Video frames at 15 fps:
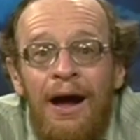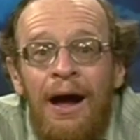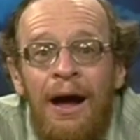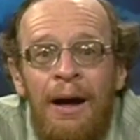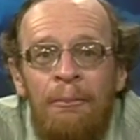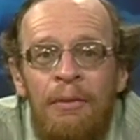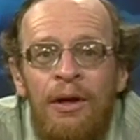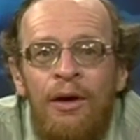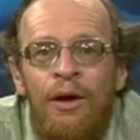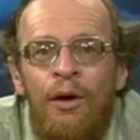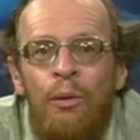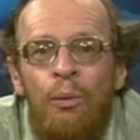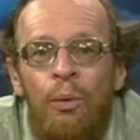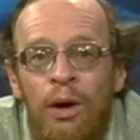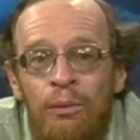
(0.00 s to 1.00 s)
Um,
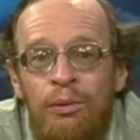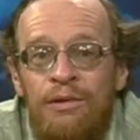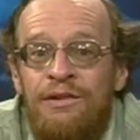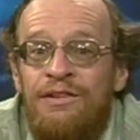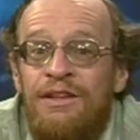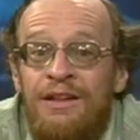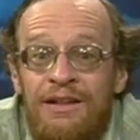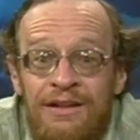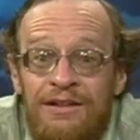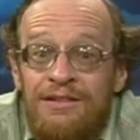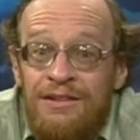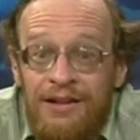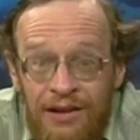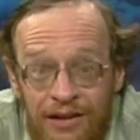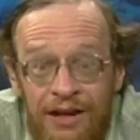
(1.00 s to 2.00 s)
what we're
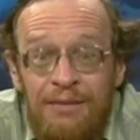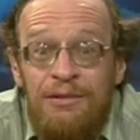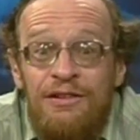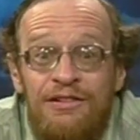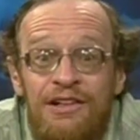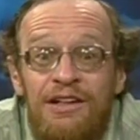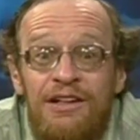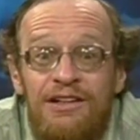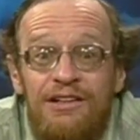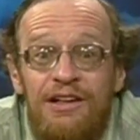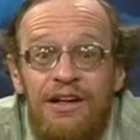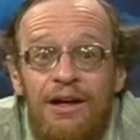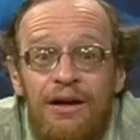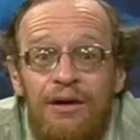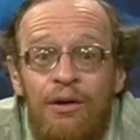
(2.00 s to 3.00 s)
seeing is that climate is
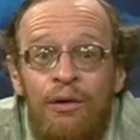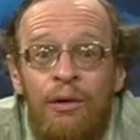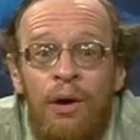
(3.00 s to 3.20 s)
changing.